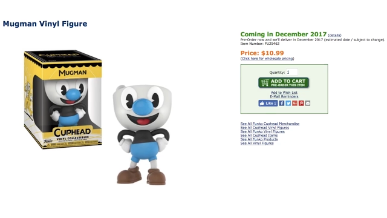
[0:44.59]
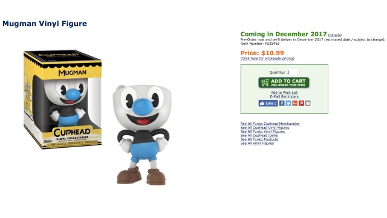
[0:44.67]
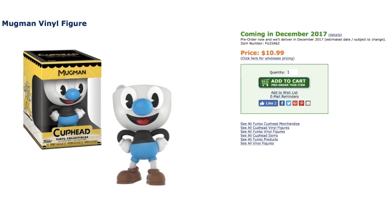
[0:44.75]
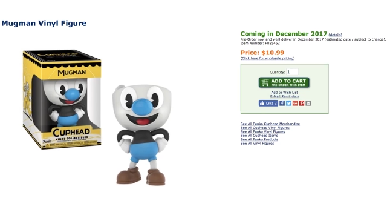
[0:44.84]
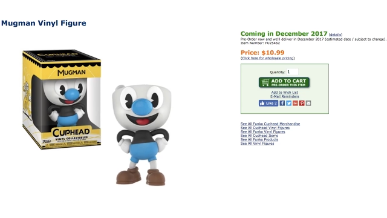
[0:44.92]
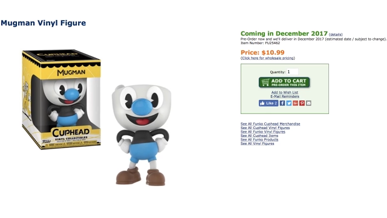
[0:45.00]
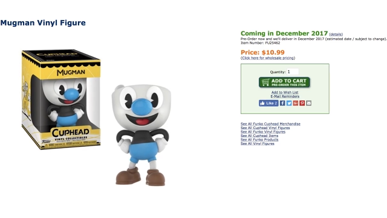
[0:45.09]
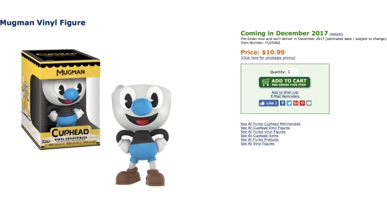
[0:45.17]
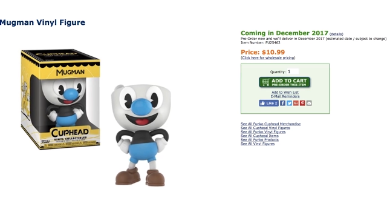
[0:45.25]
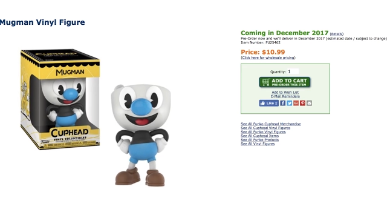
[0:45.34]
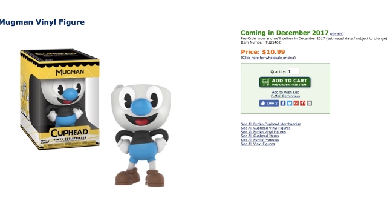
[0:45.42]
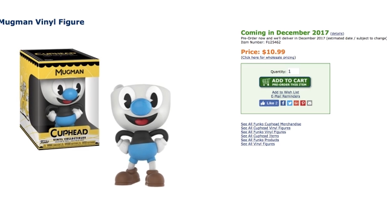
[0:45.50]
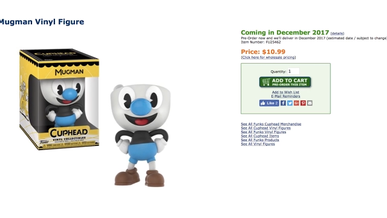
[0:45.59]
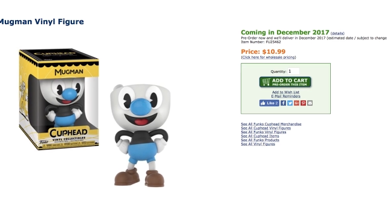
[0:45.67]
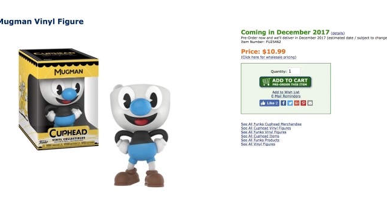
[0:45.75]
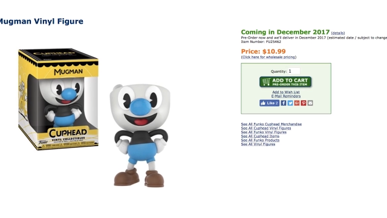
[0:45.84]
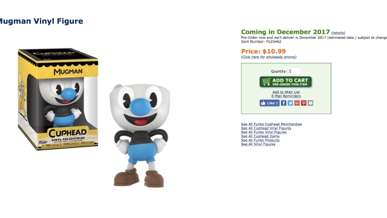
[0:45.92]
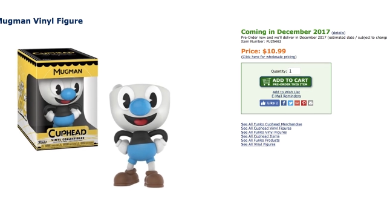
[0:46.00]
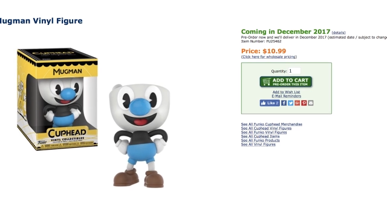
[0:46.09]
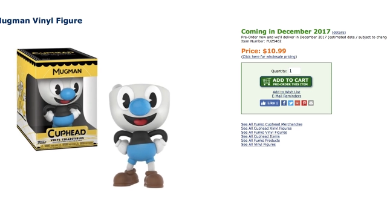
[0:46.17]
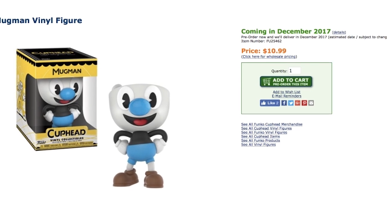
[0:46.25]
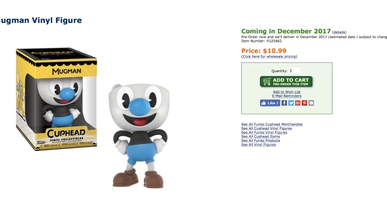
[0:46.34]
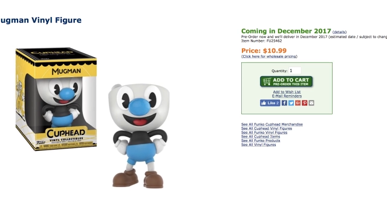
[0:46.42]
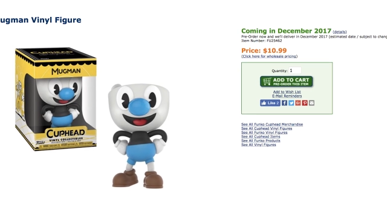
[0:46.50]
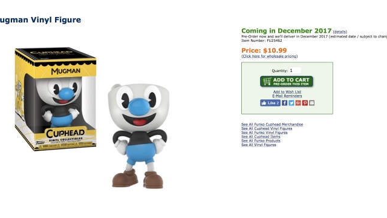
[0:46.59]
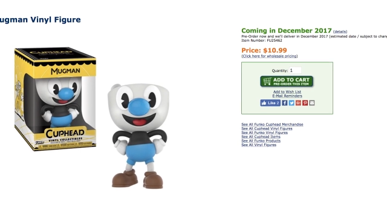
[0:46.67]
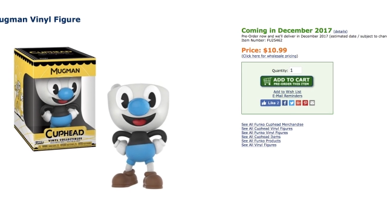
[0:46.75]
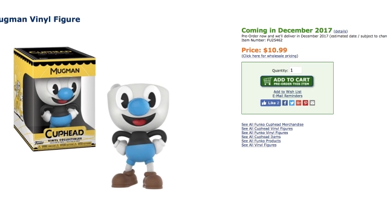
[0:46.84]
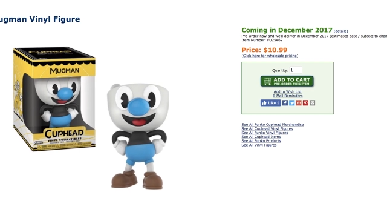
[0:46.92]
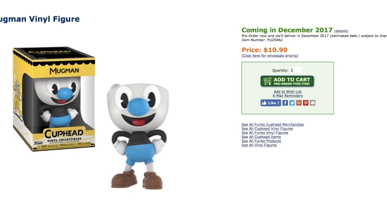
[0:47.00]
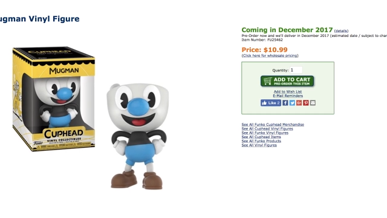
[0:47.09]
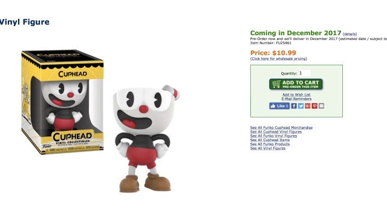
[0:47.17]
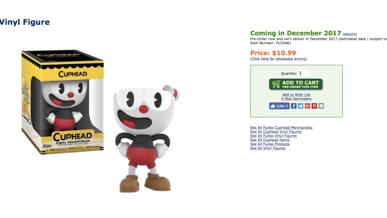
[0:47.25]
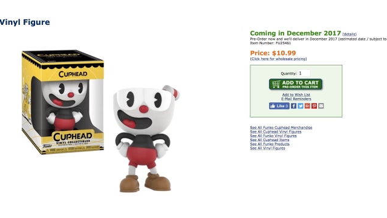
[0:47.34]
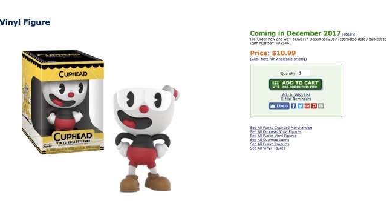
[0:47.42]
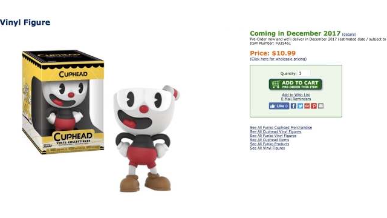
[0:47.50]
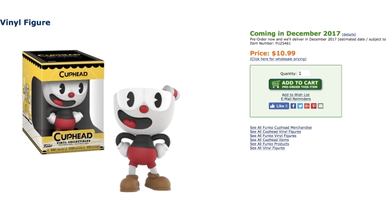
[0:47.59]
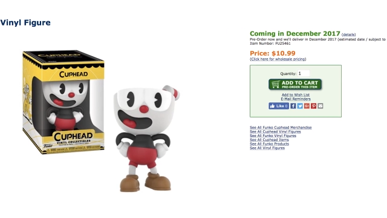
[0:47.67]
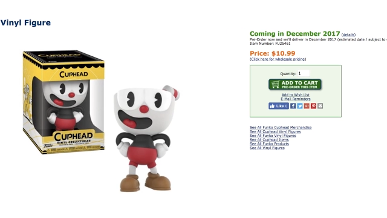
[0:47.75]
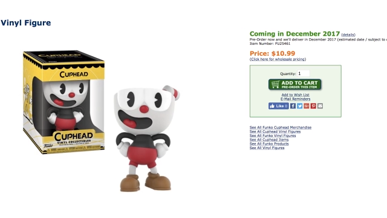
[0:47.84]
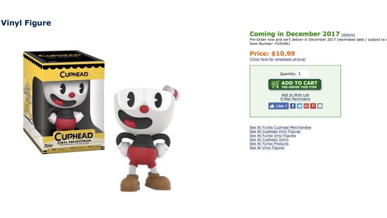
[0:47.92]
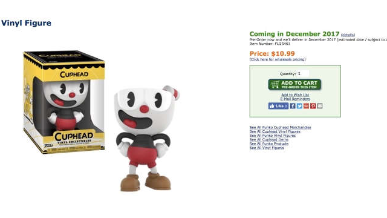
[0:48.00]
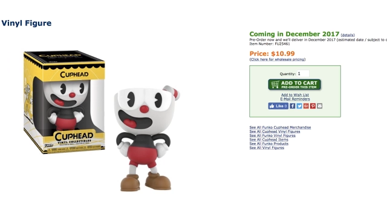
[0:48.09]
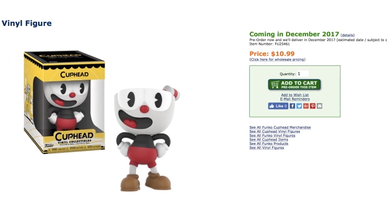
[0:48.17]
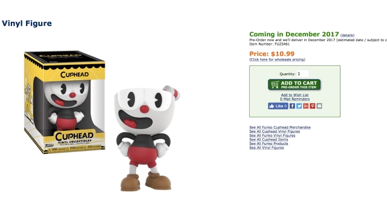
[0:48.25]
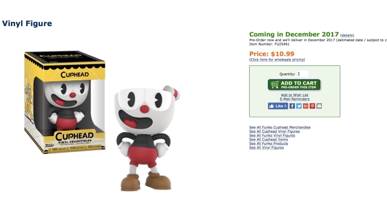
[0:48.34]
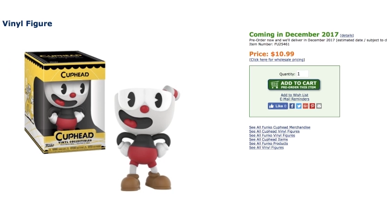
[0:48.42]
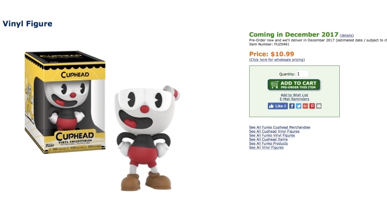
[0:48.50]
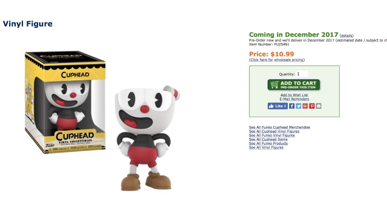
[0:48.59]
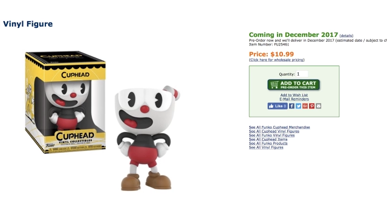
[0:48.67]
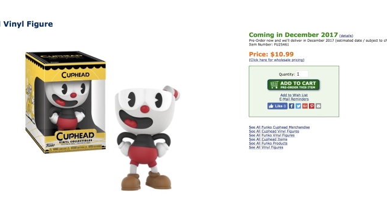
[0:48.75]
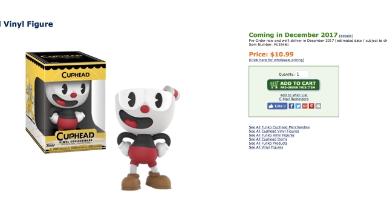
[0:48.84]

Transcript: No face is visible, so there are no lips to read.